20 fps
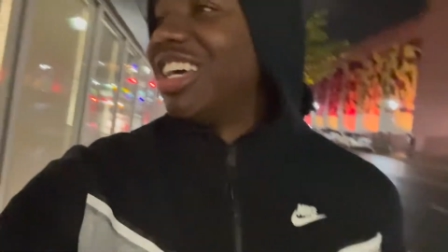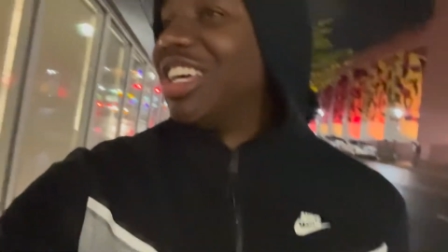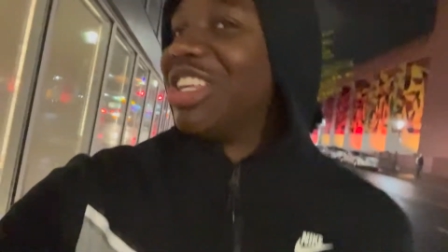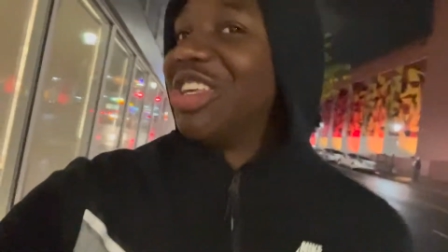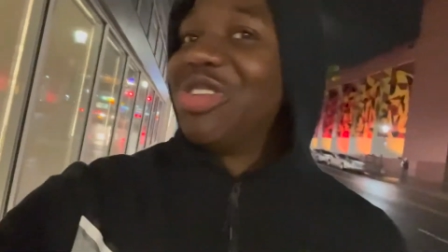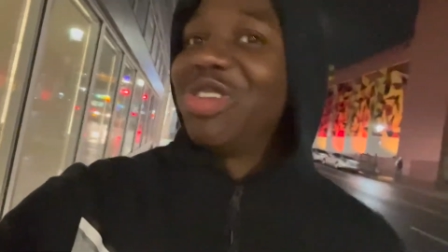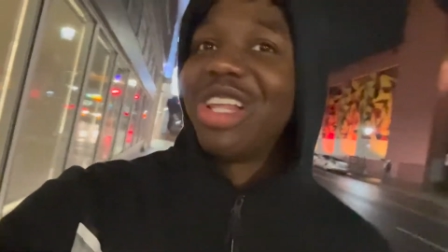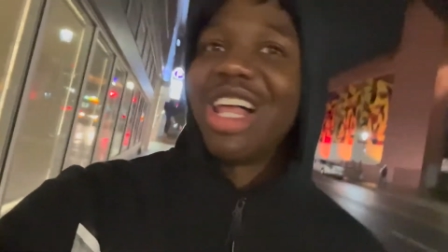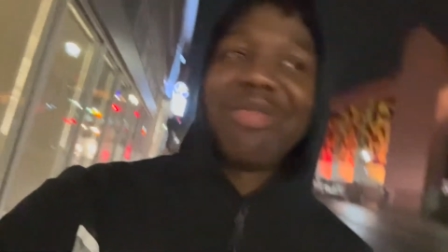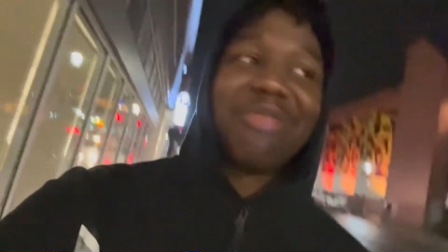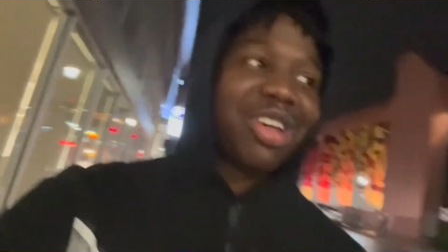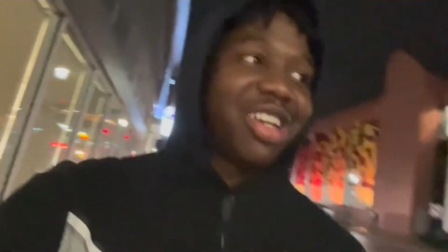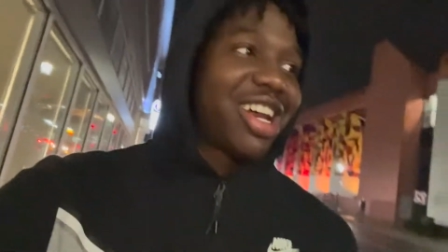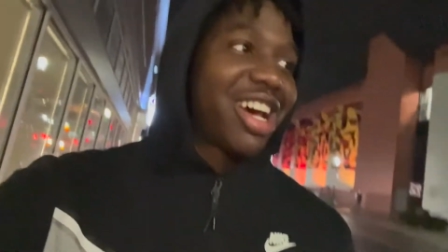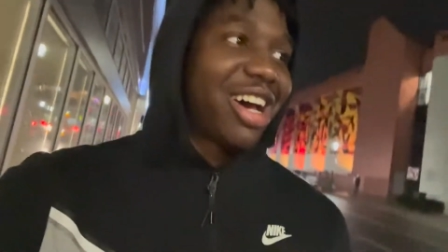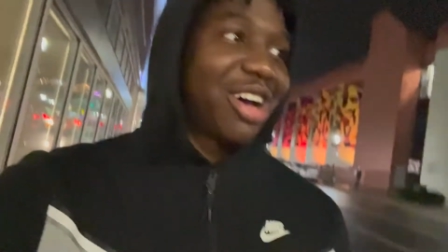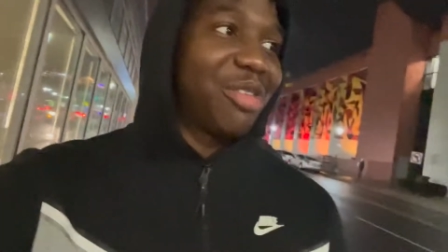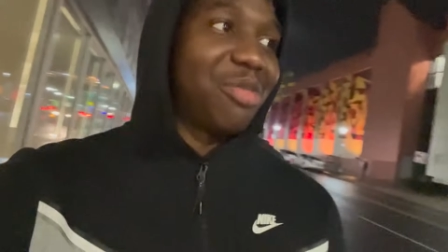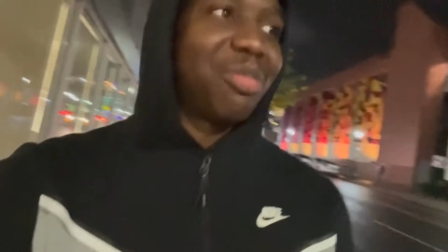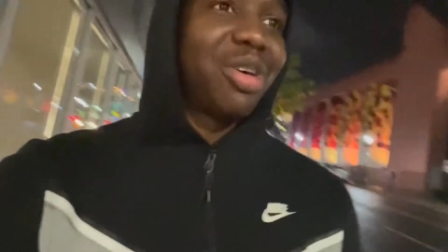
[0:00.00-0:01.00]
you let me
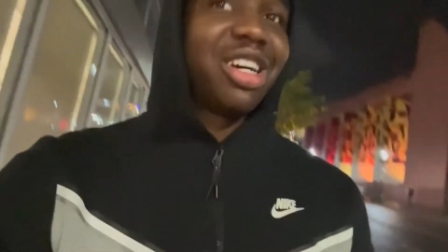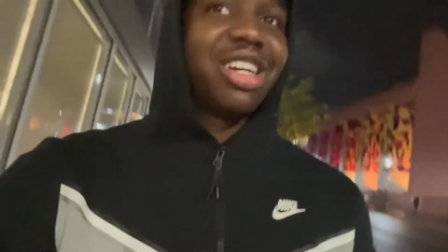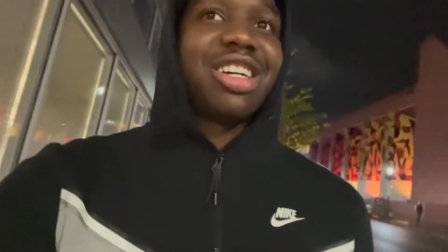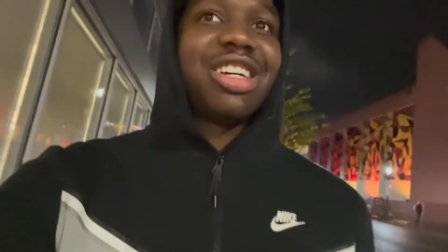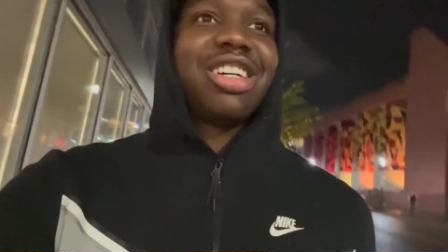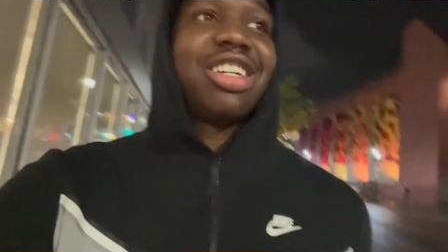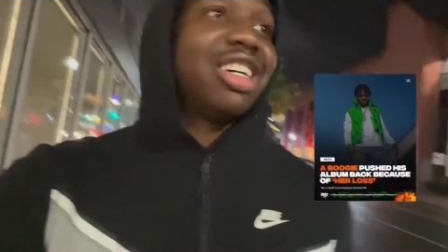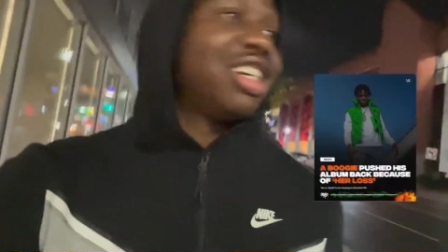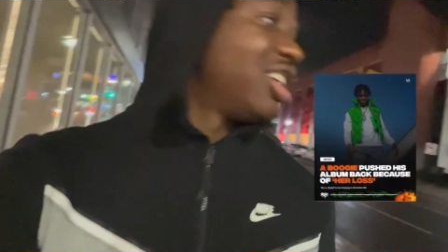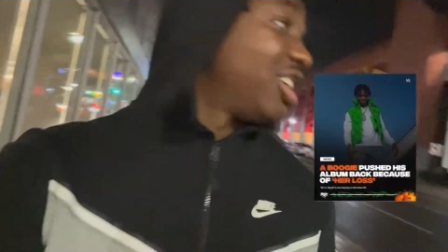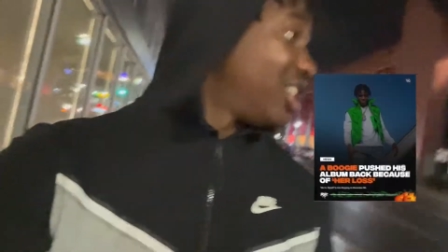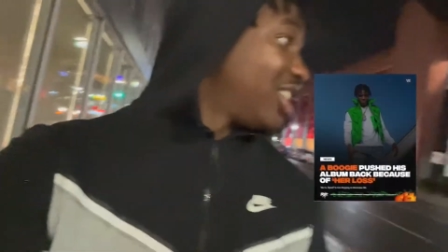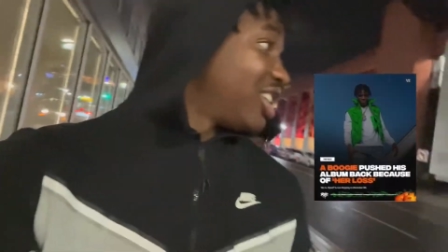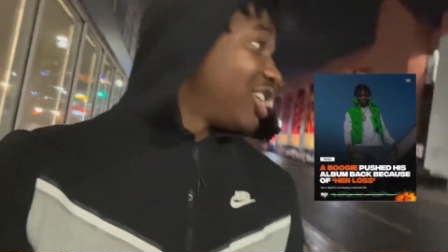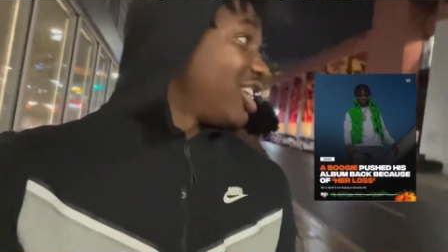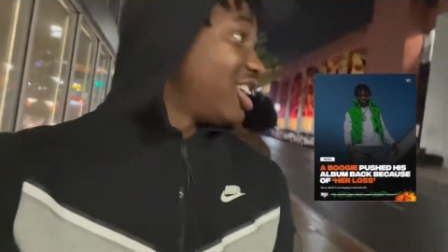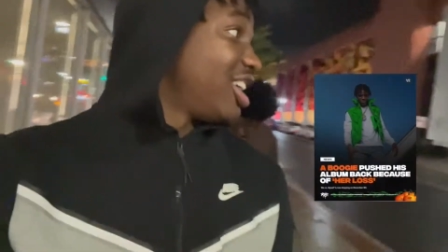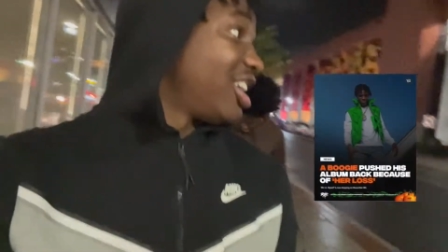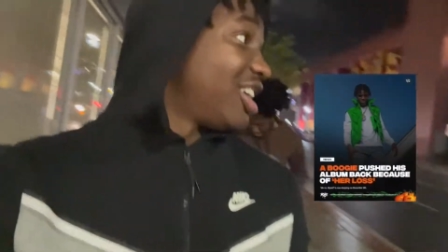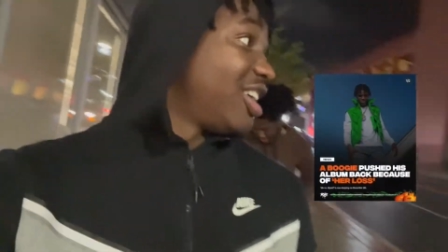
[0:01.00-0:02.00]
down, bro.
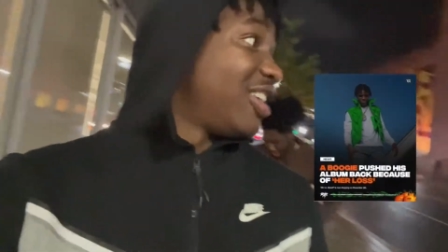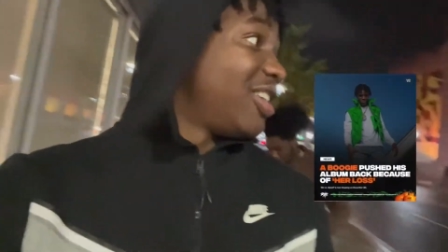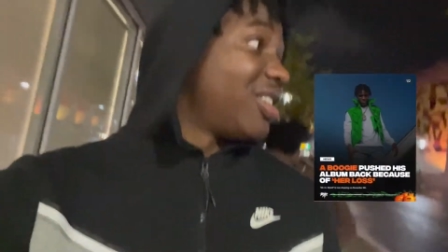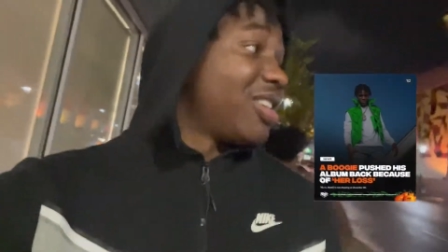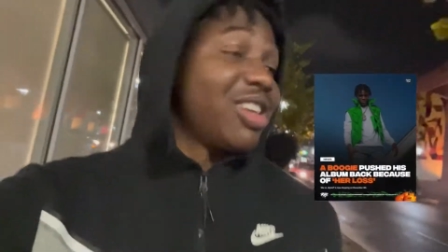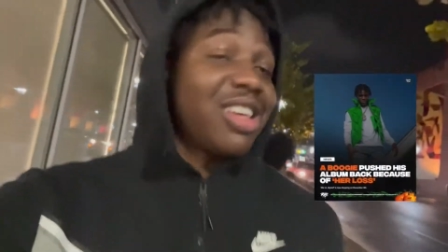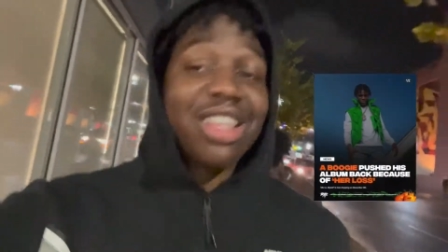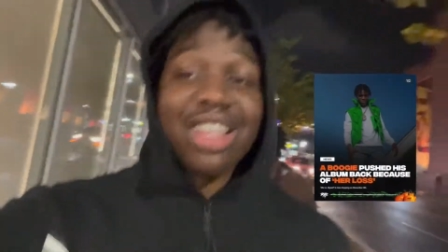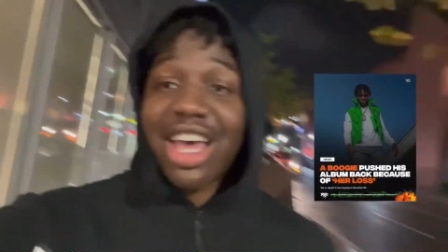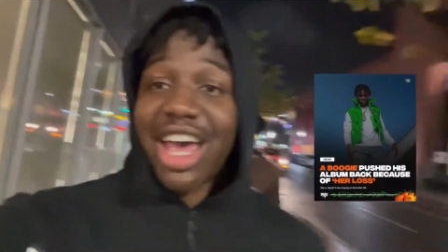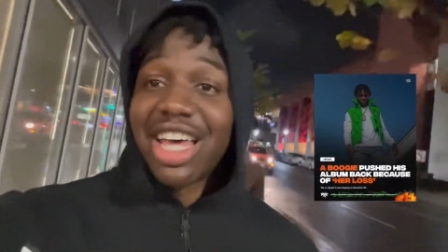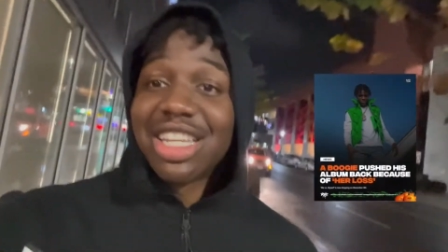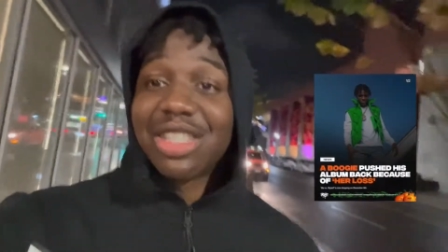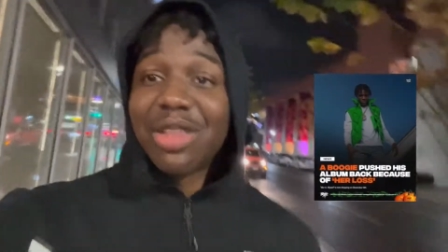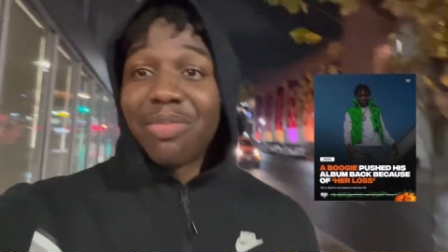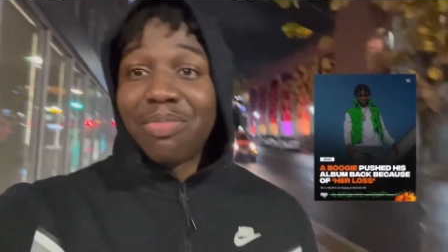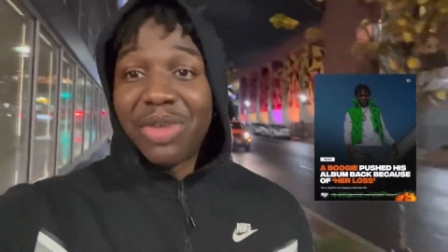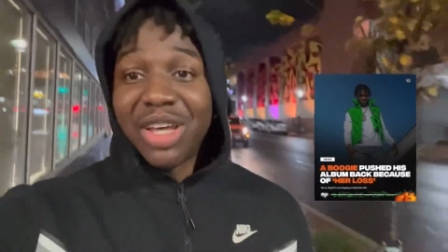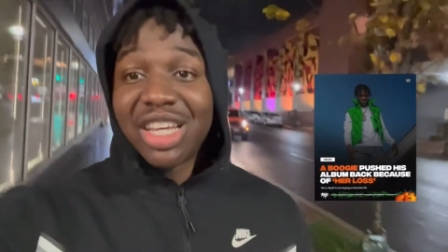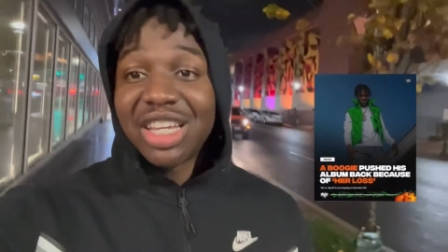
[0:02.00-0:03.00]
As
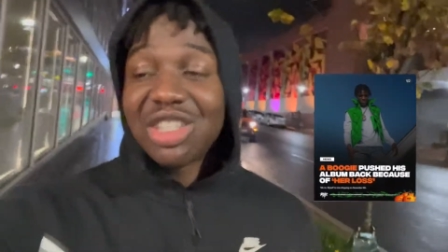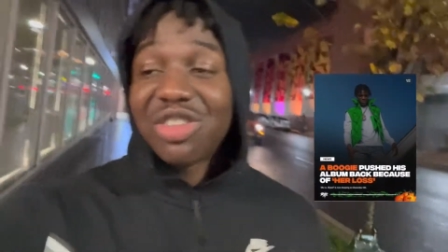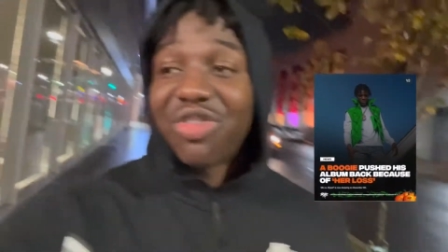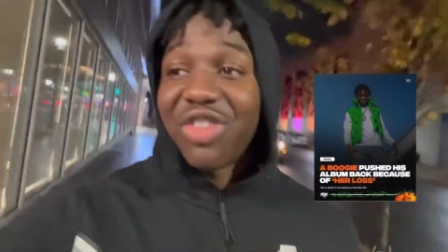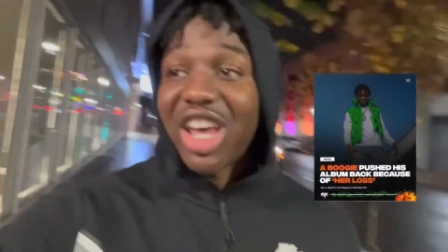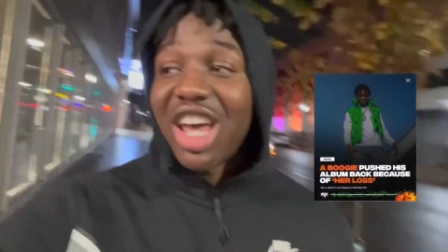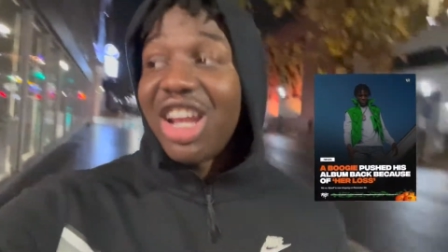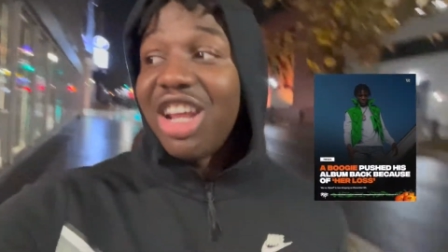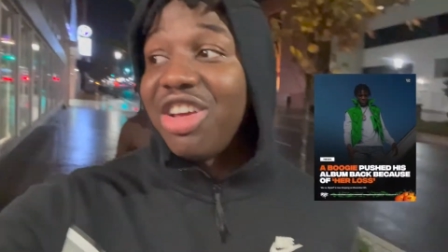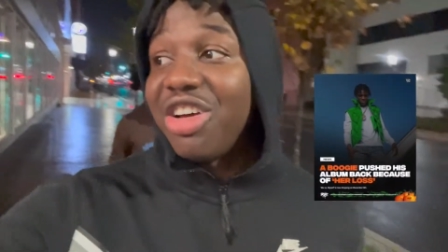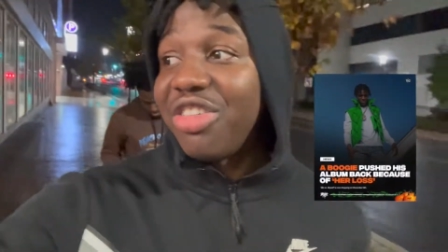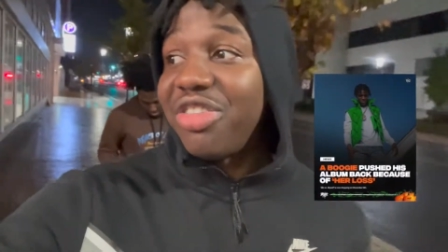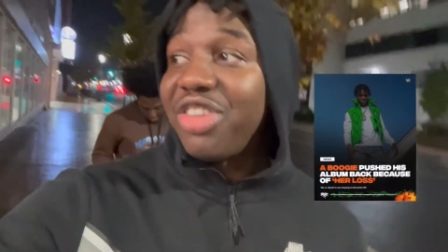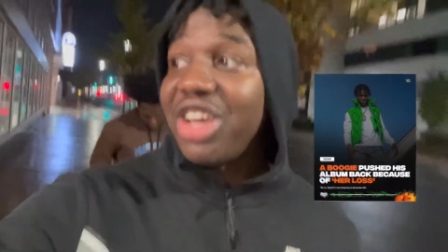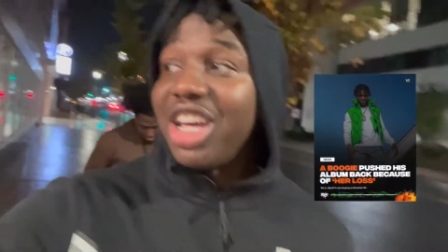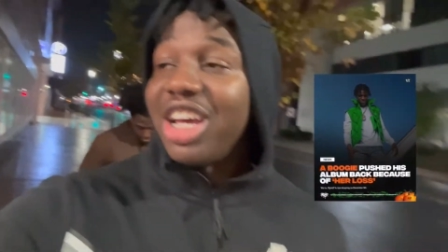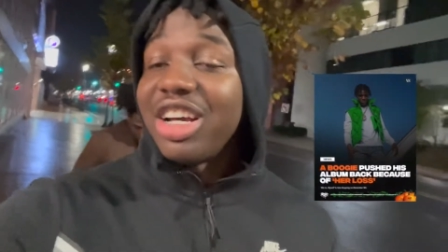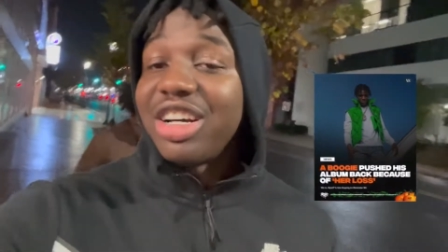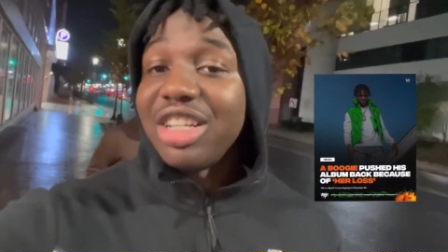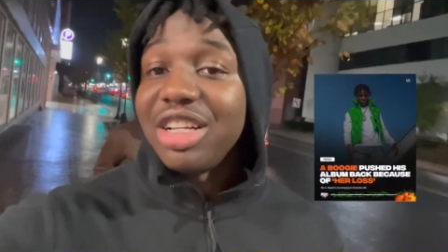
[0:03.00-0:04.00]
the biggest fan of your
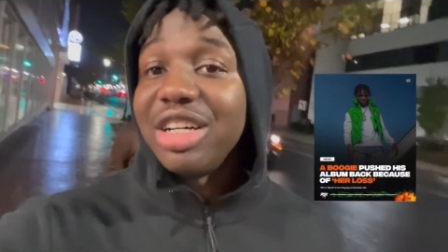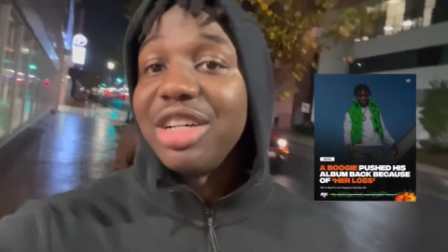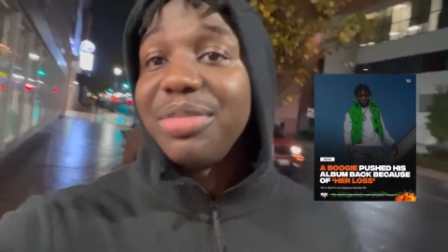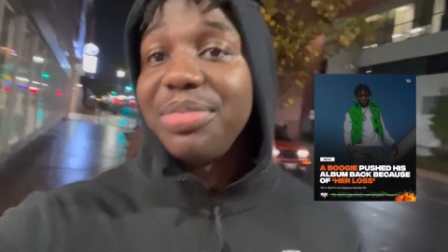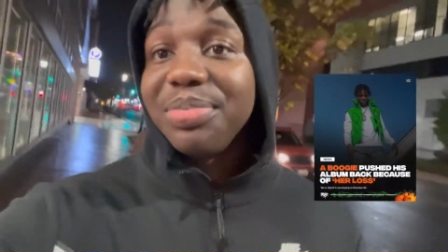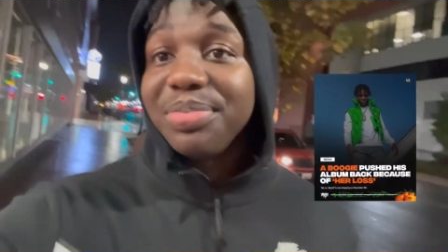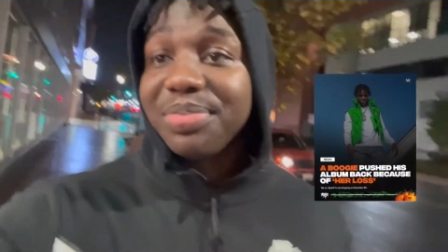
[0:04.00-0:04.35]
fan club,